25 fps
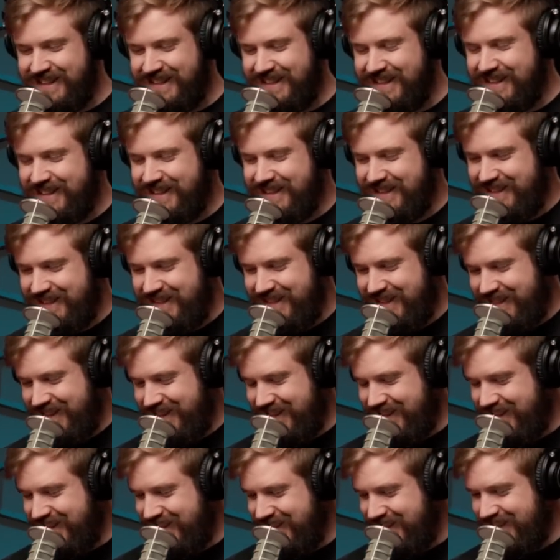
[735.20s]

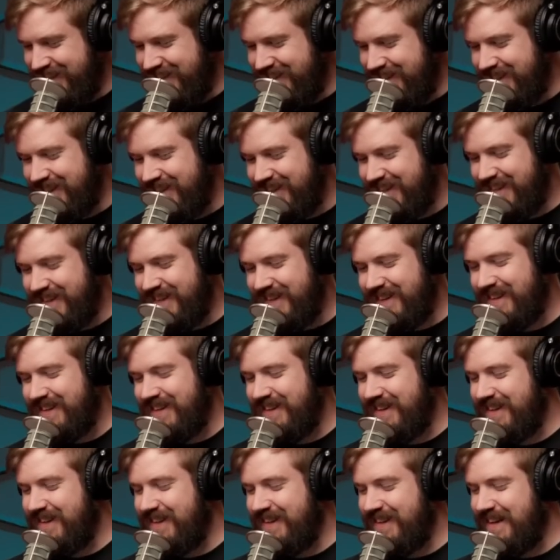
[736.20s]

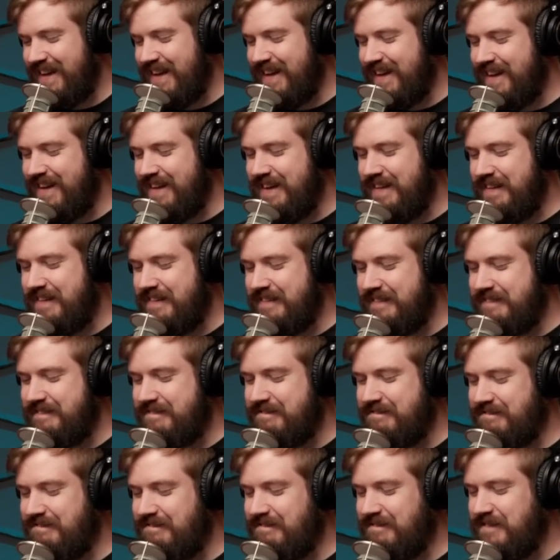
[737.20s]

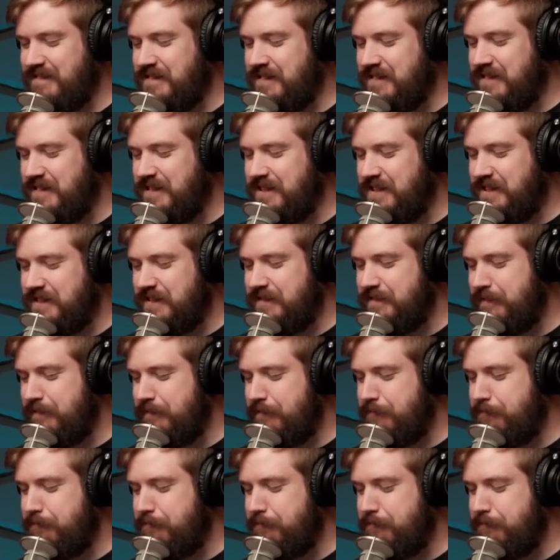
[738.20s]
(silent)